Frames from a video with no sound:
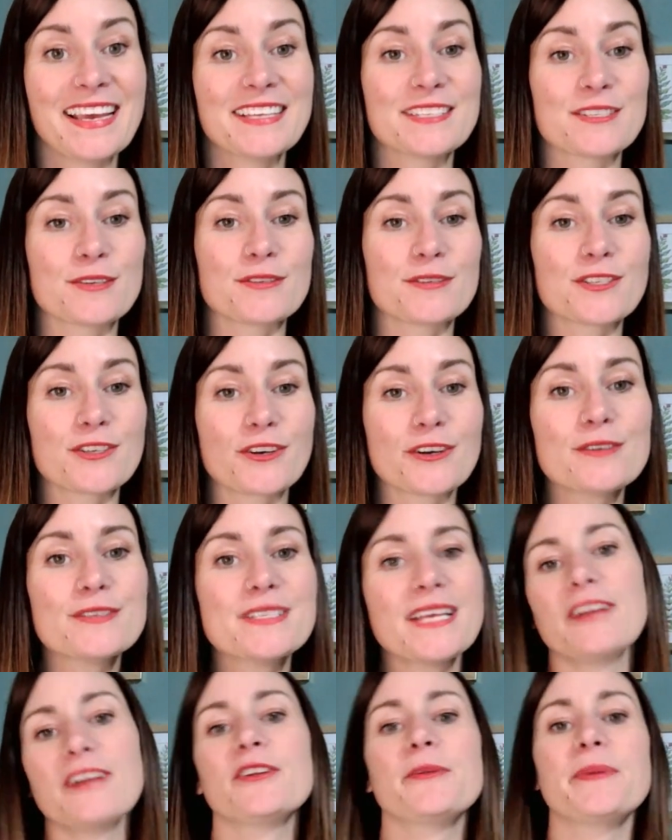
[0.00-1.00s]
So Suro's
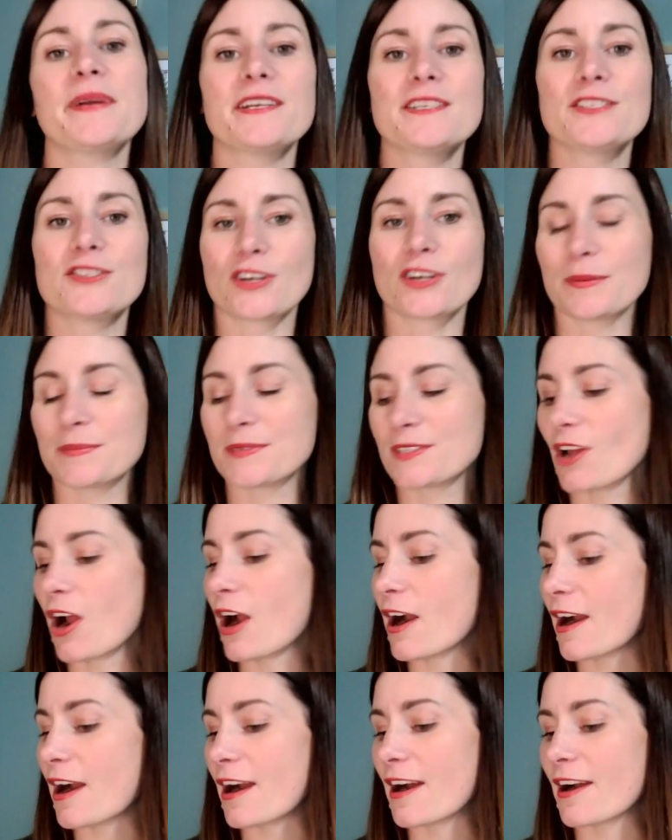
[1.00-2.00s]
elderberry syrups
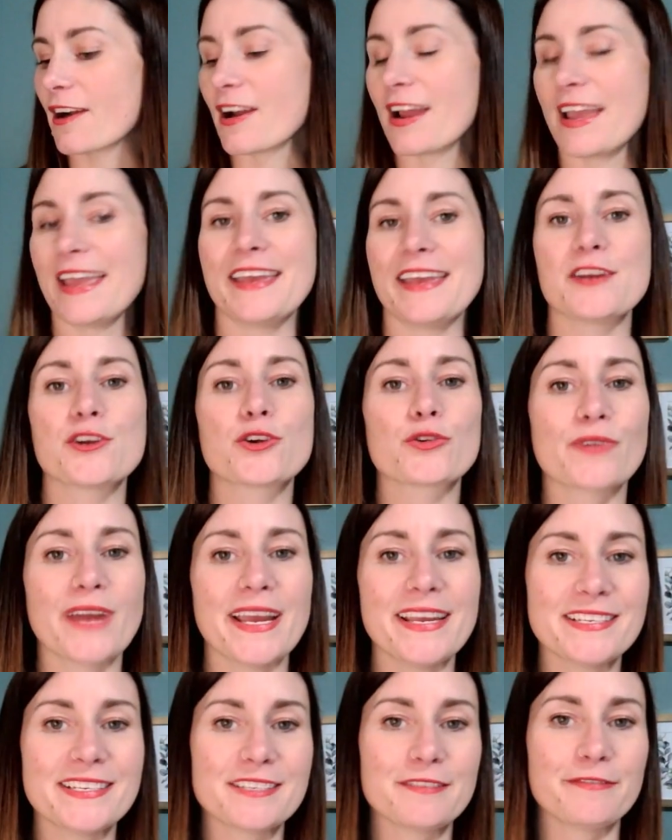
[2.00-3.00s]
are a
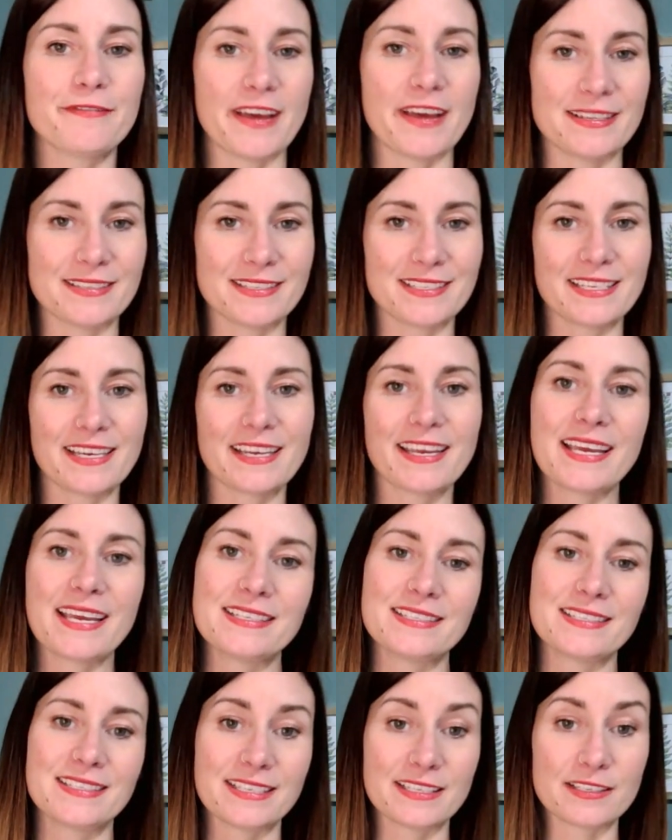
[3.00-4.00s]
great defense
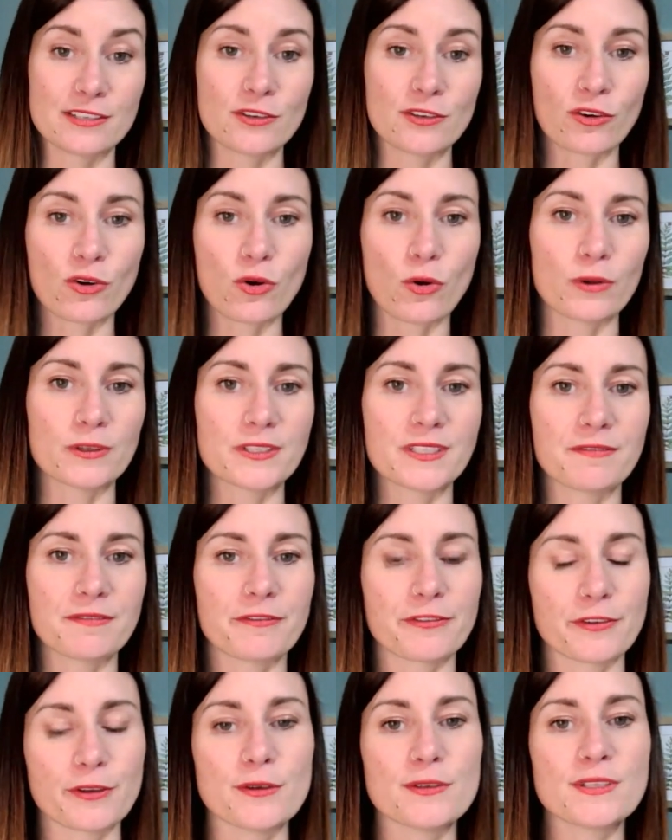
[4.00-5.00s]
against seasonal colds and
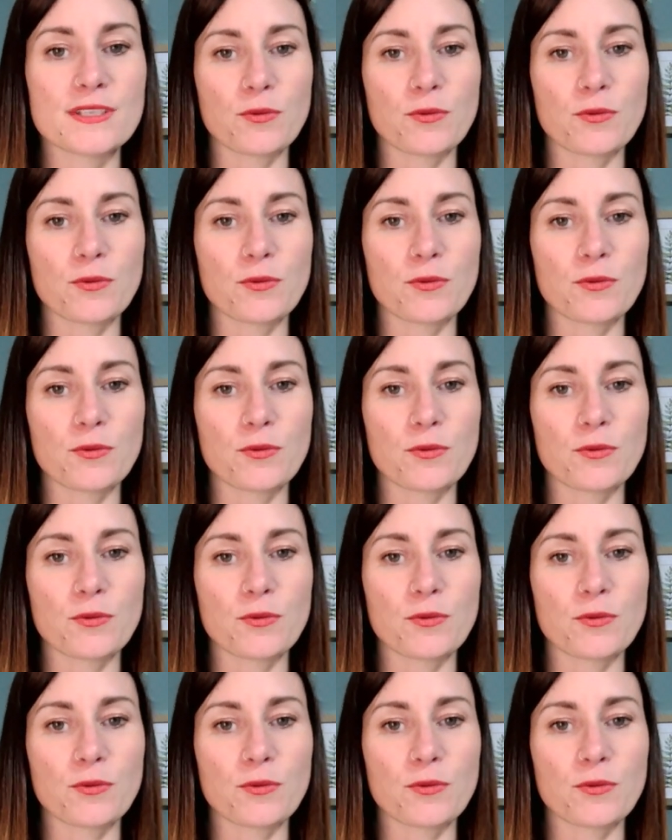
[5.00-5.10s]
flus,